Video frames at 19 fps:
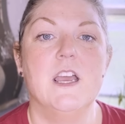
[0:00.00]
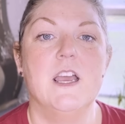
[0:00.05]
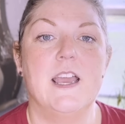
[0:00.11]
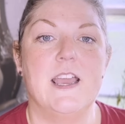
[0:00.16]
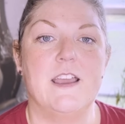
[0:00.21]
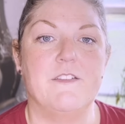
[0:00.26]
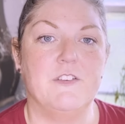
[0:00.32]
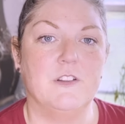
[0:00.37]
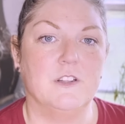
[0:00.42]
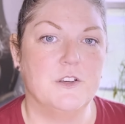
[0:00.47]

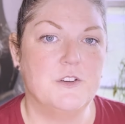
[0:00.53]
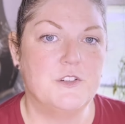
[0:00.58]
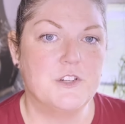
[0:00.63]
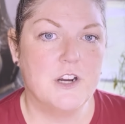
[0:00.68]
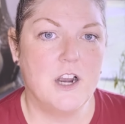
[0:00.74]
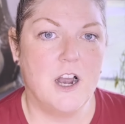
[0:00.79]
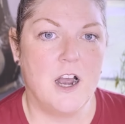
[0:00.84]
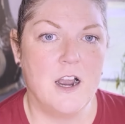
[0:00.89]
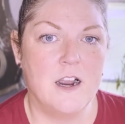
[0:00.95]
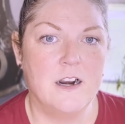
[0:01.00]
If you lose your
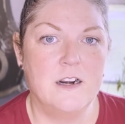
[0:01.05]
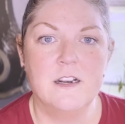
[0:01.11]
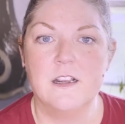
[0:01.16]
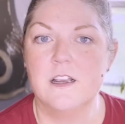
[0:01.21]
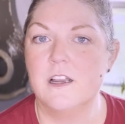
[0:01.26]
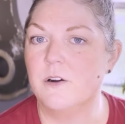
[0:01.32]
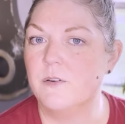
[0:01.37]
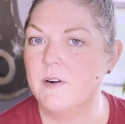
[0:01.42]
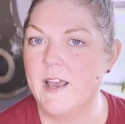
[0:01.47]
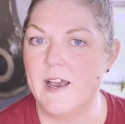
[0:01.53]
card,
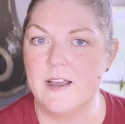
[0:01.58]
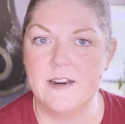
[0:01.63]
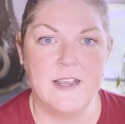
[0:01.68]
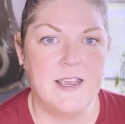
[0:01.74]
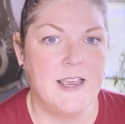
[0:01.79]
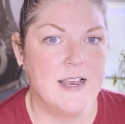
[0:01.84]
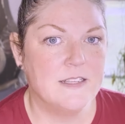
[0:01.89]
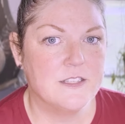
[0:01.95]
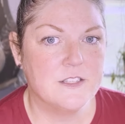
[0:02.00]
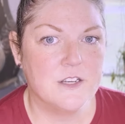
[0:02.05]
go down to
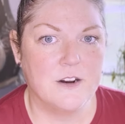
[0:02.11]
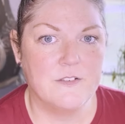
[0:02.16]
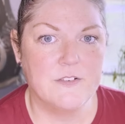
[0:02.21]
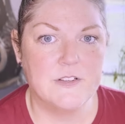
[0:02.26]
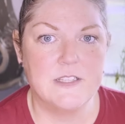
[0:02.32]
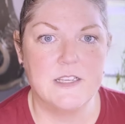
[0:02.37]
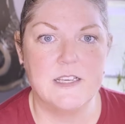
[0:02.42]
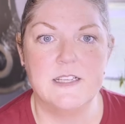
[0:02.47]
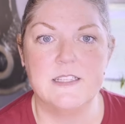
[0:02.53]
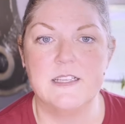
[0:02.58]
guest
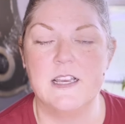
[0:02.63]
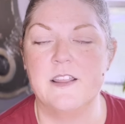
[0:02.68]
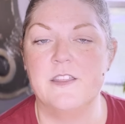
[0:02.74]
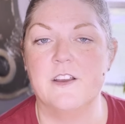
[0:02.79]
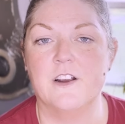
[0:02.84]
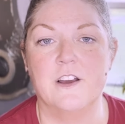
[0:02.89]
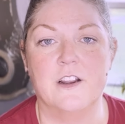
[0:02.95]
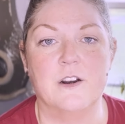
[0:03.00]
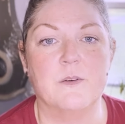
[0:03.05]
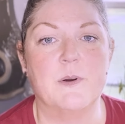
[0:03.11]
services and they're
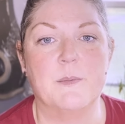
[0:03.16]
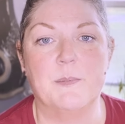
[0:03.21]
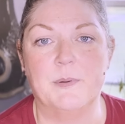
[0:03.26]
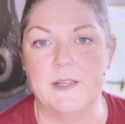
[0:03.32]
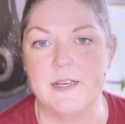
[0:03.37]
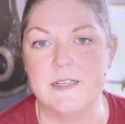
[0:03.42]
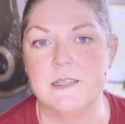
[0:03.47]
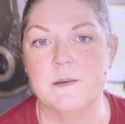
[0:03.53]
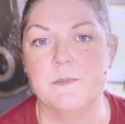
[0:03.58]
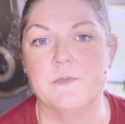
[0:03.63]
going to
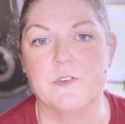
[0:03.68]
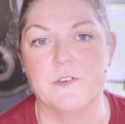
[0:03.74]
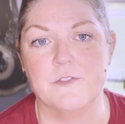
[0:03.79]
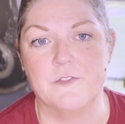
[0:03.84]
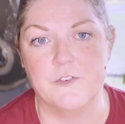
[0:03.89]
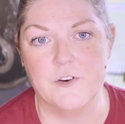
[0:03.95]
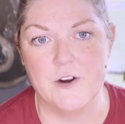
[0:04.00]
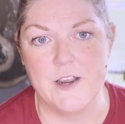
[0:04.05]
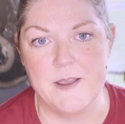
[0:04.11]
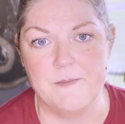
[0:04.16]
replace them for
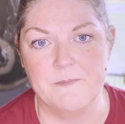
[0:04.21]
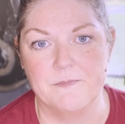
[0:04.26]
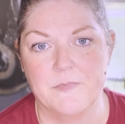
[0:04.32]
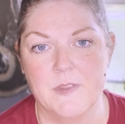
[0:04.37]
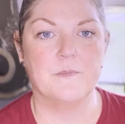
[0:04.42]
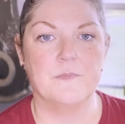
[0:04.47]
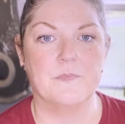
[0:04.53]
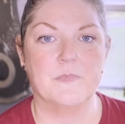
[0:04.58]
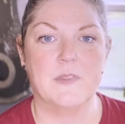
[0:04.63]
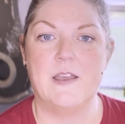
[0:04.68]
free.
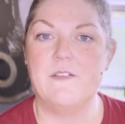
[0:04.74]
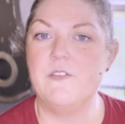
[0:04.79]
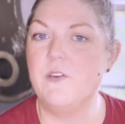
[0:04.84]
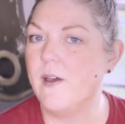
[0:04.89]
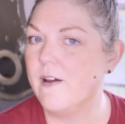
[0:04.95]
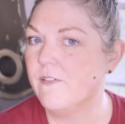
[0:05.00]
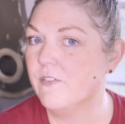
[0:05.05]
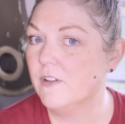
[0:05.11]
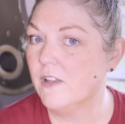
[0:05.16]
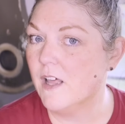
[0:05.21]
Have you
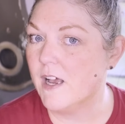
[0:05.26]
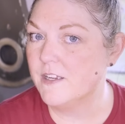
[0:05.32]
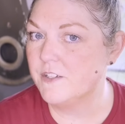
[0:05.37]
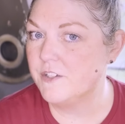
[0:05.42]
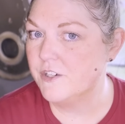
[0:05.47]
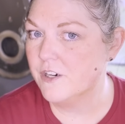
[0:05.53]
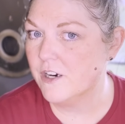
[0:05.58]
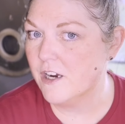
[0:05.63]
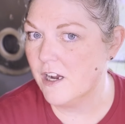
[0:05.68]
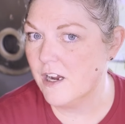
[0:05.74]
ever
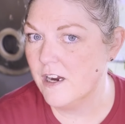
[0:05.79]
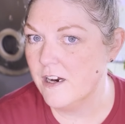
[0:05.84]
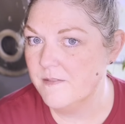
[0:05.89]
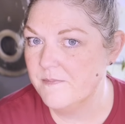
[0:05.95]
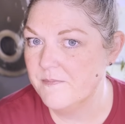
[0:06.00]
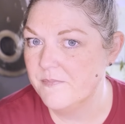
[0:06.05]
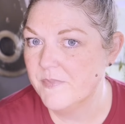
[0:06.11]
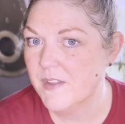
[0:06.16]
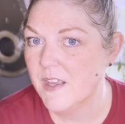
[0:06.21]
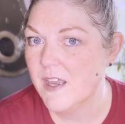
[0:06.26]
lost your card?
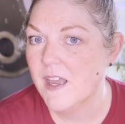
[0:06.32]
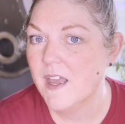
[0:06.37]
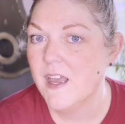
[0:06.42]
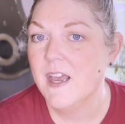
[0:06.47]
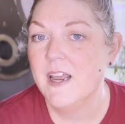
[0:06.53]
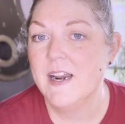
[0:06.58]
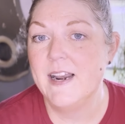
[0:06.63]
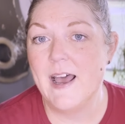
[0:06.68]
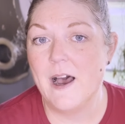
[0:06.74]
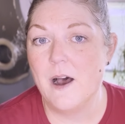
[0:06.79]

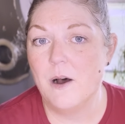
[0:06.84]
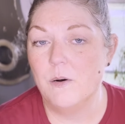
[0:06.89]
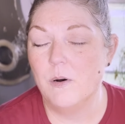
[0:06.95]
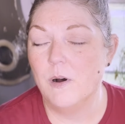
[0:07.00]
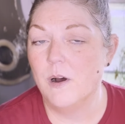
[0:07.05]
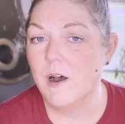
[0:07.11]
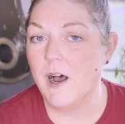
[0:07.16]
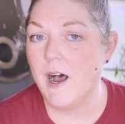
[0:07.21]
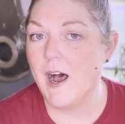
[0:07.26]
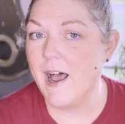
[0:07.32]
Now,
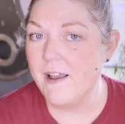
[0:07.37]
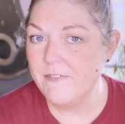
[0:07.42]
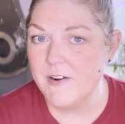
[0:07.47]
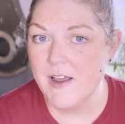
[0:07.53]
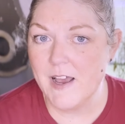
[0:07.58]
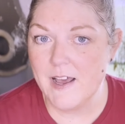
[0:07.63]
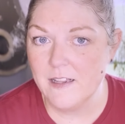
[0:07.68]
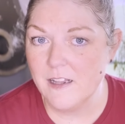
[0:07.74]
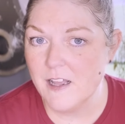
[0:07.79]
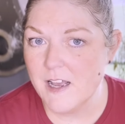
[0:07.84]
I've
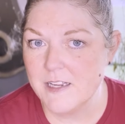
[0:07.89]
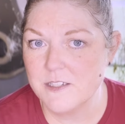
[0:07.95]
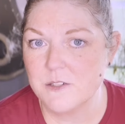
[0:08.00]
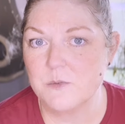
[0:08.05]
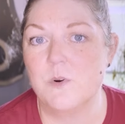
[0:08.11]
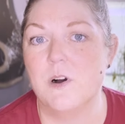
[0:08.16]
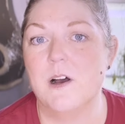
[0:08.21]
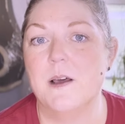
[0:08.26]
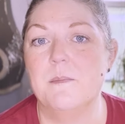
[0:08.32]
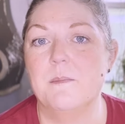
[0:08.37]
not lost
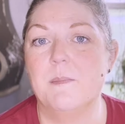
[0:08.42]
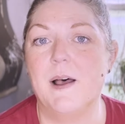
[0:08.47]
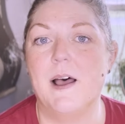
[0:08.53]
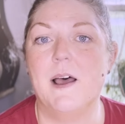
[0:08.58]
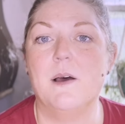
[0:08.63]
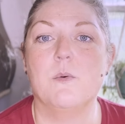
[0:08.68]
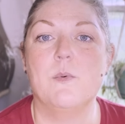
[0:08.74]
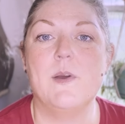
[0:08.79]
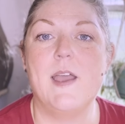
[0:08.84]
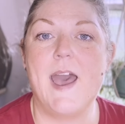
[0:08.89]
one,
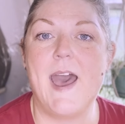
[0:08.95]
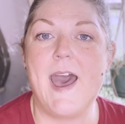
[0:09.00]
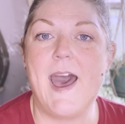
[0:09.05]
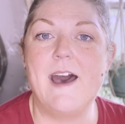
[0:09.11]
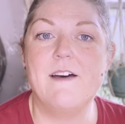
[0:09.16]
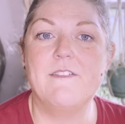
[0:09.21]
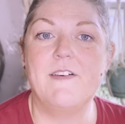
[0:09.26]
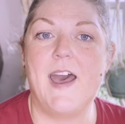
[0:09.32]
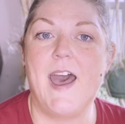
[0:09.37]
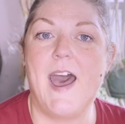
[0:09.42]
but we
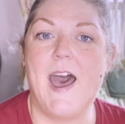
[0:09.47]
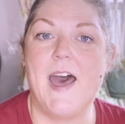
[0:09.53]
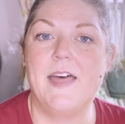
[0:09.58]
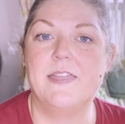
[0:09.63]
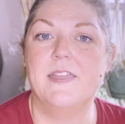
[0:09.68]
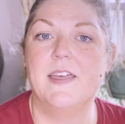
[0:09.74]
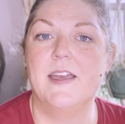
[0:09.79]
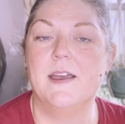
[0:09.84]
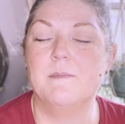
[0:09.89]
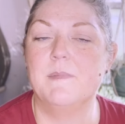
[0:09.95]
have
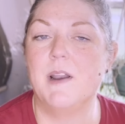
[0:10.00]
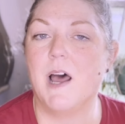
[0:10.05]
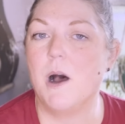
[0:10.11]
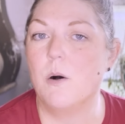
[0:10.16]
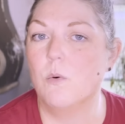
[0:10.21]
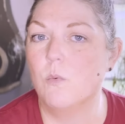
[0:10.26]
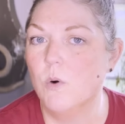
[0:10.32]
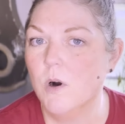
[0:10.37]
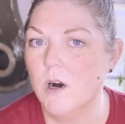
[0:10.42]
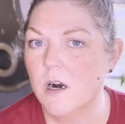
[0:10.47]
had them
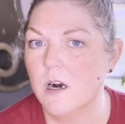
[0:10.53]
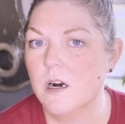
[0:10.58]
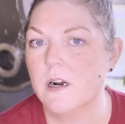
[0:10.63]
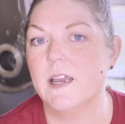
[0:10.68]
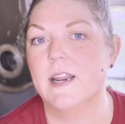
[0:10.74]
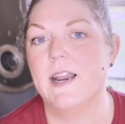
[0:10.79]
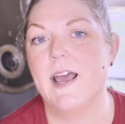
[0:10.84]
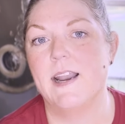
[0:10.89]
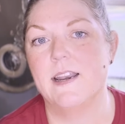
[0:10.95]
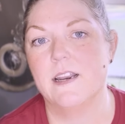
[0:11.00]
not work
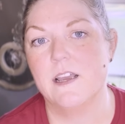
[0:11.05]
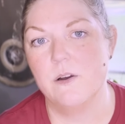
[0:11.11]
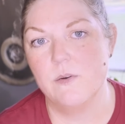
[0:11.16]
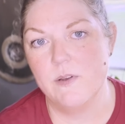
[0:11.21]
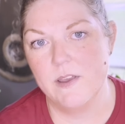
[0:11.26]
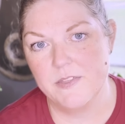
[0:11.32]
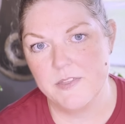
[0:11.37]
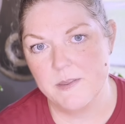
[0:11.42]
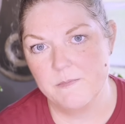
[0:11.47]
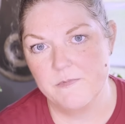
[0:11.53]
and had to go
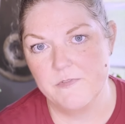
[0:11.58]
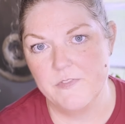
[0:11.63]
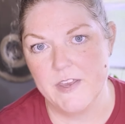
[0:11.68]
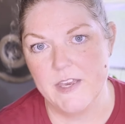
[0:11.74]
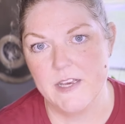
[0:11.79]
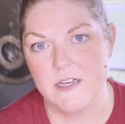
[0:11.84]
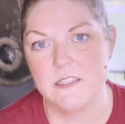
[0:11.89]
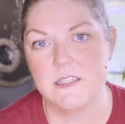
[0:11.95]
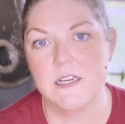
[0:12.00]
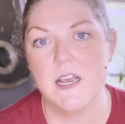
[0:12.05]
get them
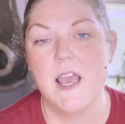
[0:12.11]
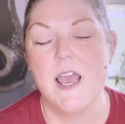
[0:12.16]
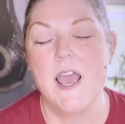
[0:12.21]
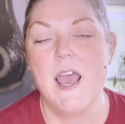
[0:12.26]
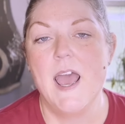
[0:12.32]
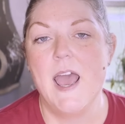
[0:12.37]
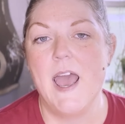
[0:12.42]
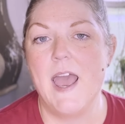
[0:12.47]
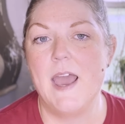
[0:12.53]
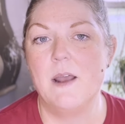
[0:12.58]
fixed.
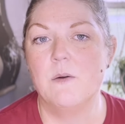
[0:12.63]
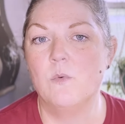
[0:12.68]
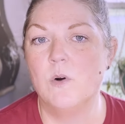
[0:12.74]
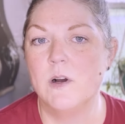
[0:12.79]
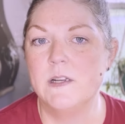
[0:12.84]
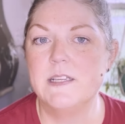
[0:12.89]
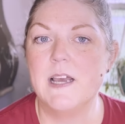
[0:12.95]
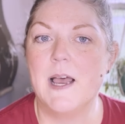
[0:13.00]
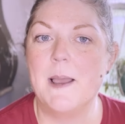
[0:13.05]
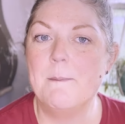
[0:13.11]
And
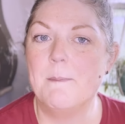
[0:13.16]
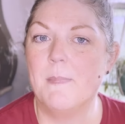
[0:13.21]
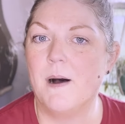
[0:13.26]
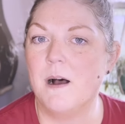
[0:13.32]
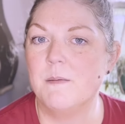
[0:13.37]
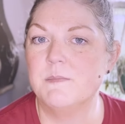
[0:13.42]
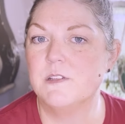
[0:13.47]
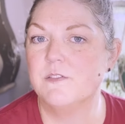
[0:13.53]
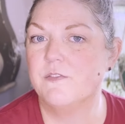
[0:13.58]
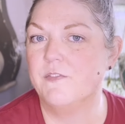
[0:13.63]
one time
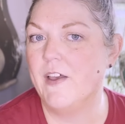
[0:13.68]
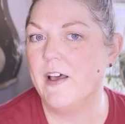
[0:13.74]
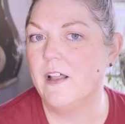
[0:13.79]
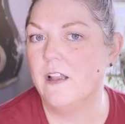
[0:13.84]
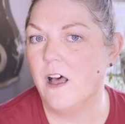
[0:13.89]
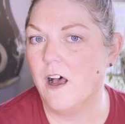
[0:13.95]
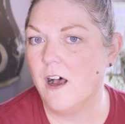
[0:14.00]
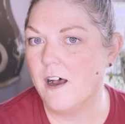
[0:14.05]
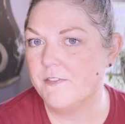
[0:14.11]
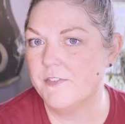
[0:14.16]
Mom's fell
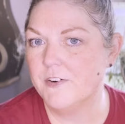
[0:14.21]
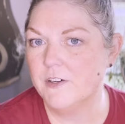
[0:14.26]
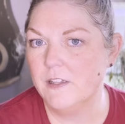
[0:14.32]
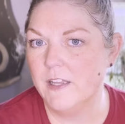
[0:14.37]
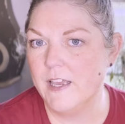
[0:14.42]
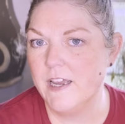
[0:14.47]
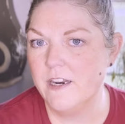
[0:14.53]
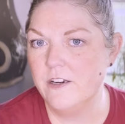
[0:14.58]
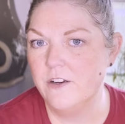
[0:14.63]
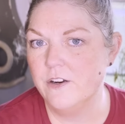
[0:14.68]
off her
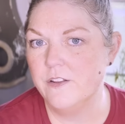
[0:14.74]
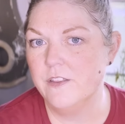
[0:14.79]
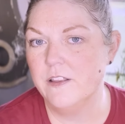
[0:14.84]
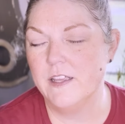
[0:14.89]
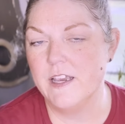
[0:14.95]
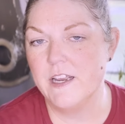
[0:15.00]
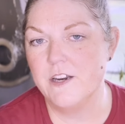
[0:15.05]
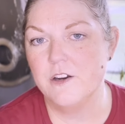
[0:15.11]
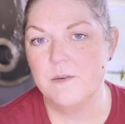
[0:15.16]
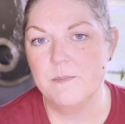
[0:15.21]
lanyard, the
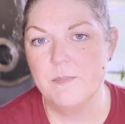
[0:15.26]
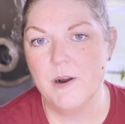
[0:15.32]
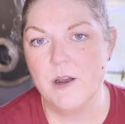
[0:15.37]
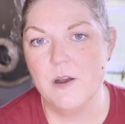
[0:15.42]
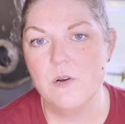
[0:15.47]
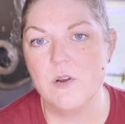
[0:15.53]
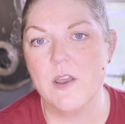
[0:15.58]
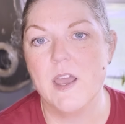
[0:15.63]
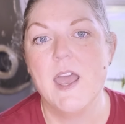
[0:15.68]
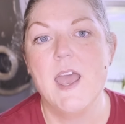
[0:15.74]
lanyard
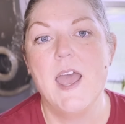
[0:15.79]
broke,